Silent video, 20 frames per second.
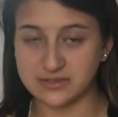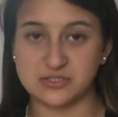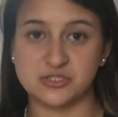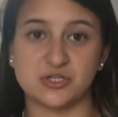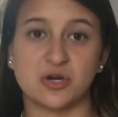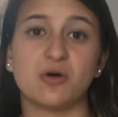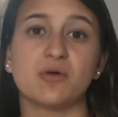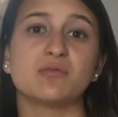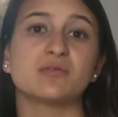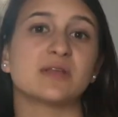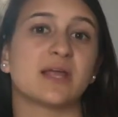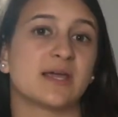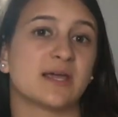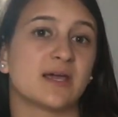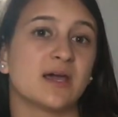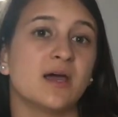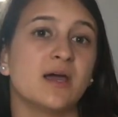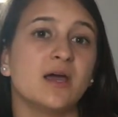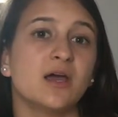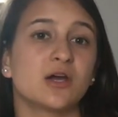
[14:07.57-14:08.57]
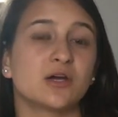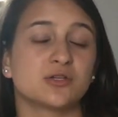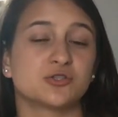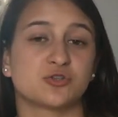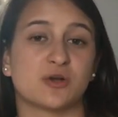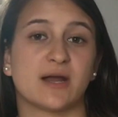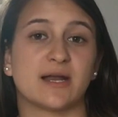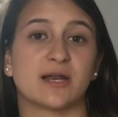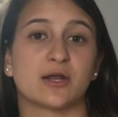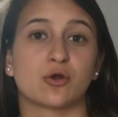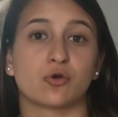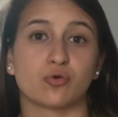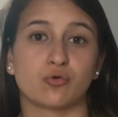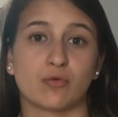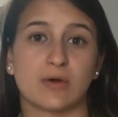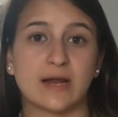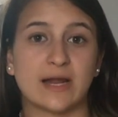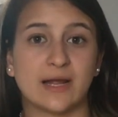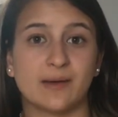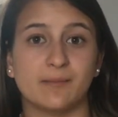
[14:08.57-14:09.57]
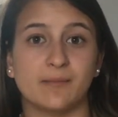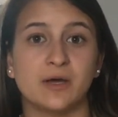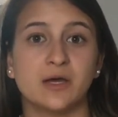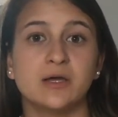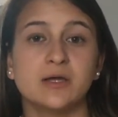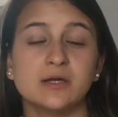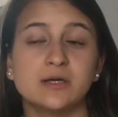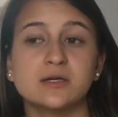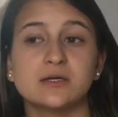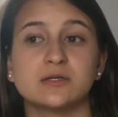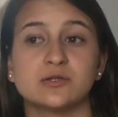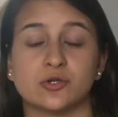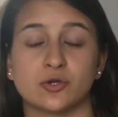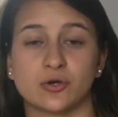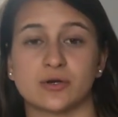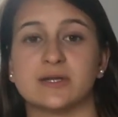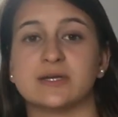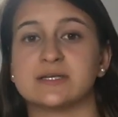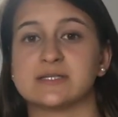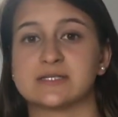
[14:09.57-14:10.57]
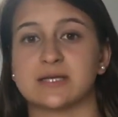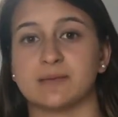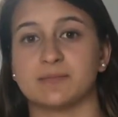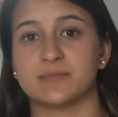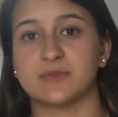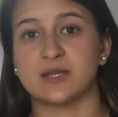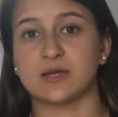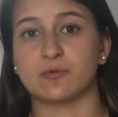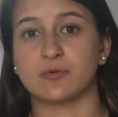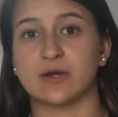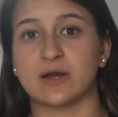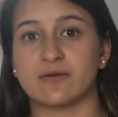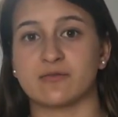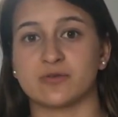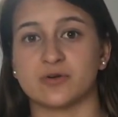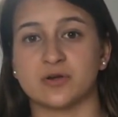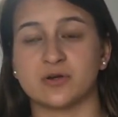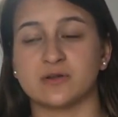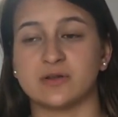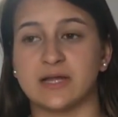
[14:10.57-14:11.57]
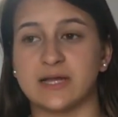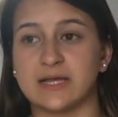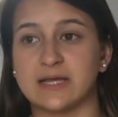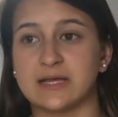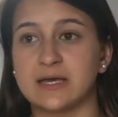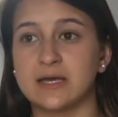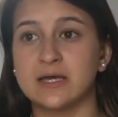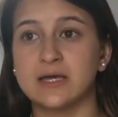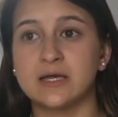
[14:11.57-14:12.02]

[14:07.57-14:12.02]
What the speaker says: don't like try to cram learning something whenever like